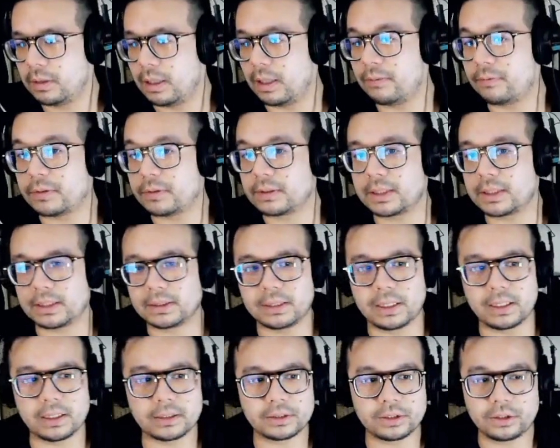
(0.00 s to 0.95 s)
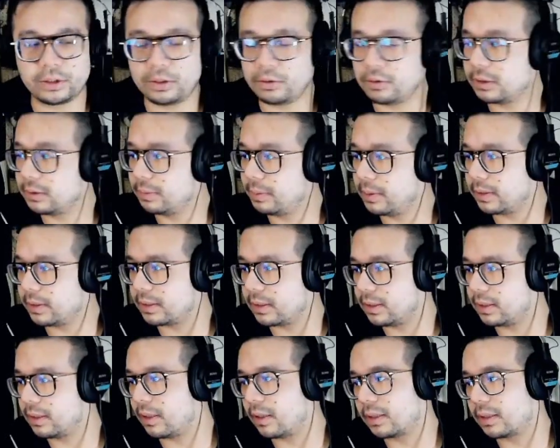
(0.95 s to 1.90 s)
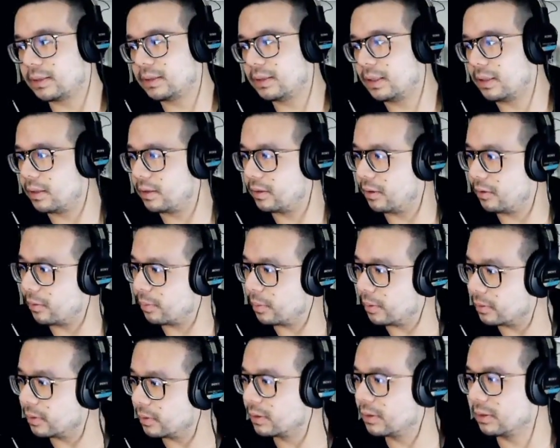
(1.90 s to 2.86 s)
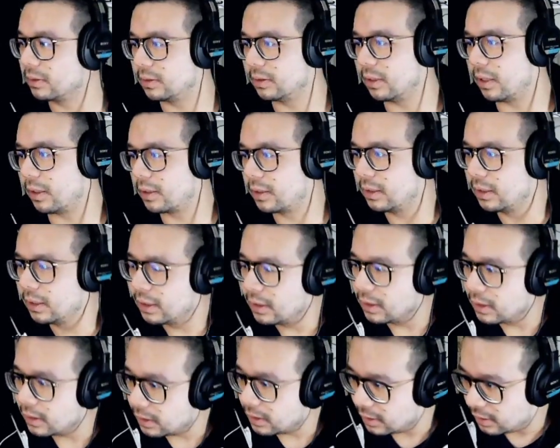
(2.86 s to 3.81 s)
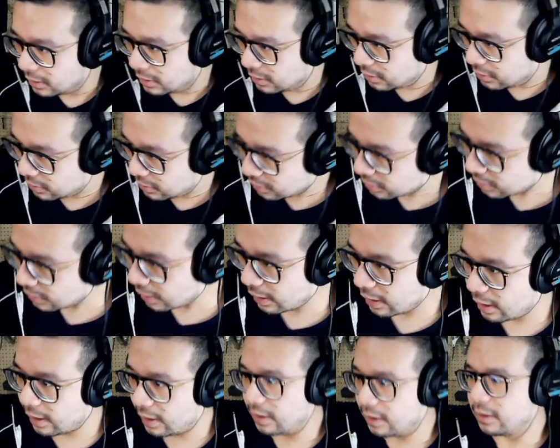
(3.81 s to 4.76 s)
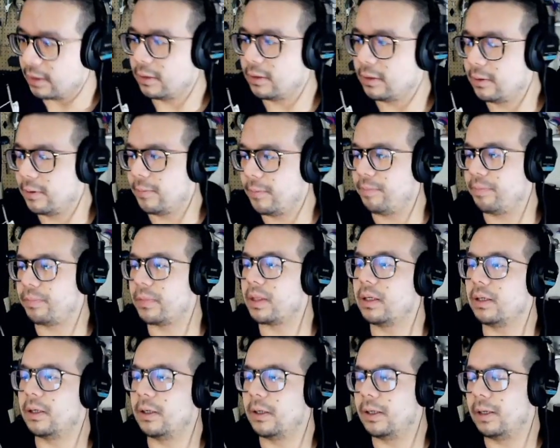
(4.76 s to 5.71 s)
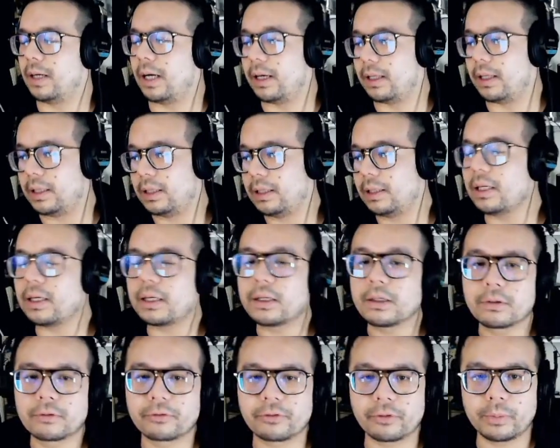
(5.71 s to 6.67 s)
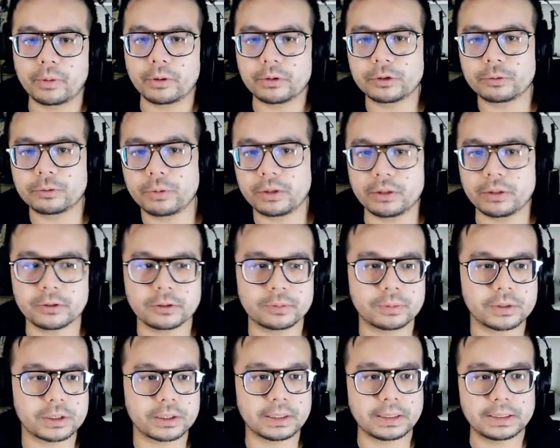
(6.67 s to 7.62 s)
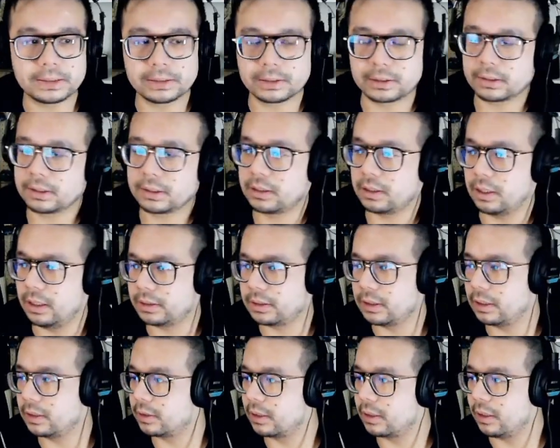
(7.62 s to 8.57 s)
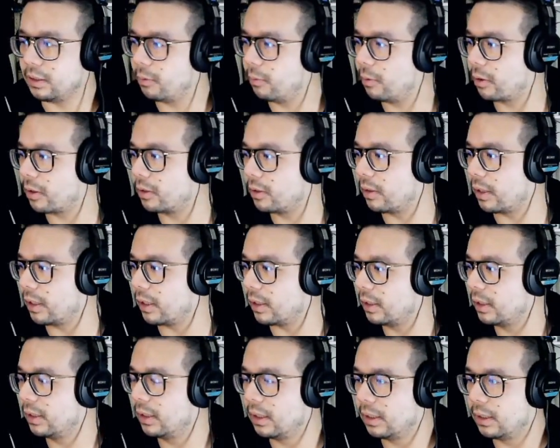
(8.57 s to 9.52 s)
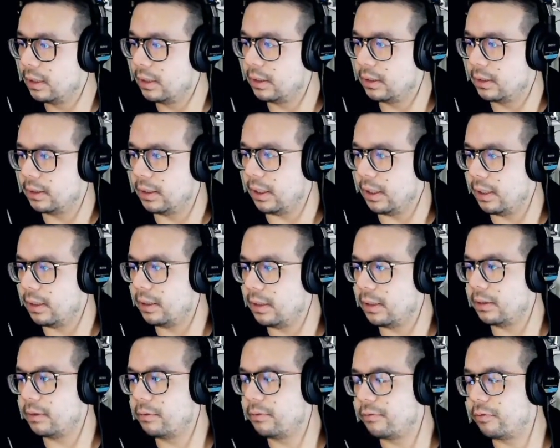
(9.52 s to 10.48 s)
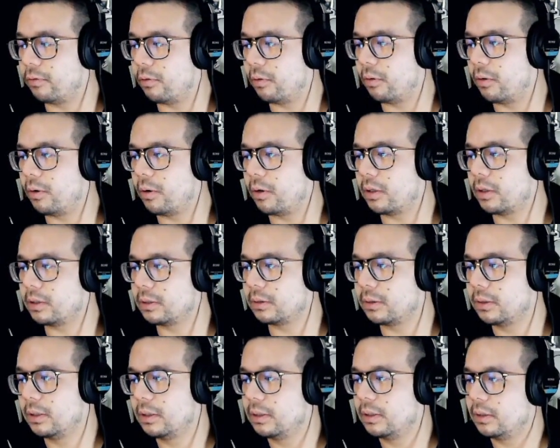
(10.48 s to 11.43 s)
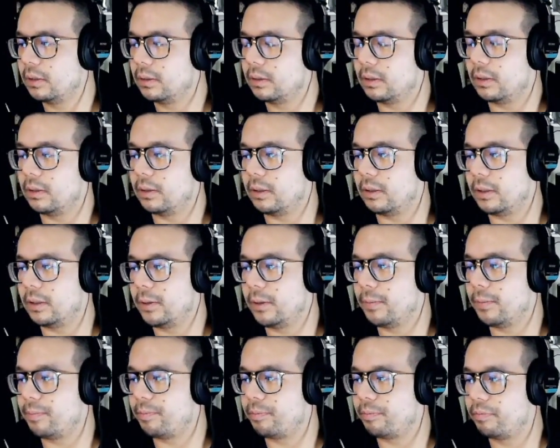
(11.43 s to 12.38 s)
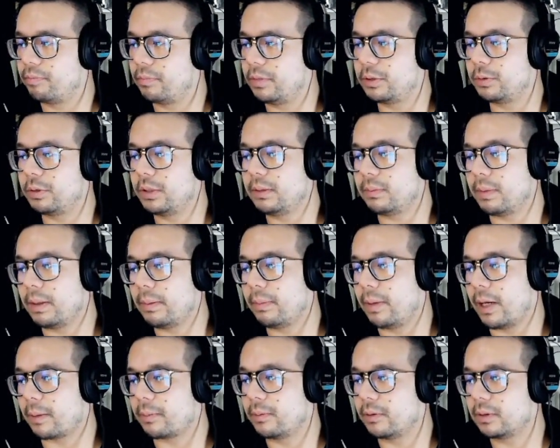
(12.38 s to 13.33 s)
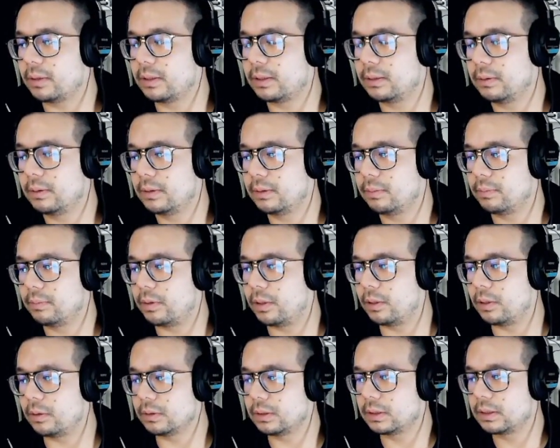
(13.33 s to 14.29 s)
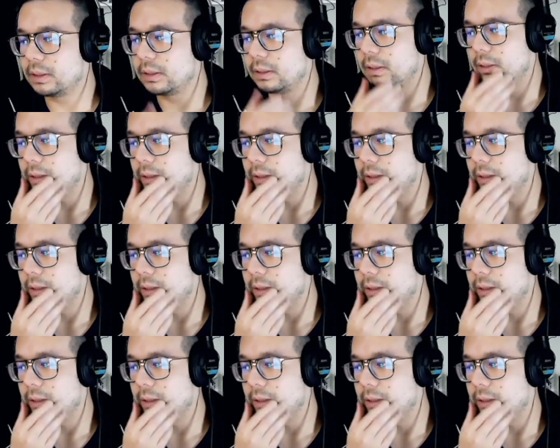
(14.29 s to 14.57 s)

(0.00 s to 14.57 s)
emphasize that it's a USB-C dock. It's not a Thunderbolt dock. And I think for most Windows machines, it's gonna work great. For between my MacBook Pros,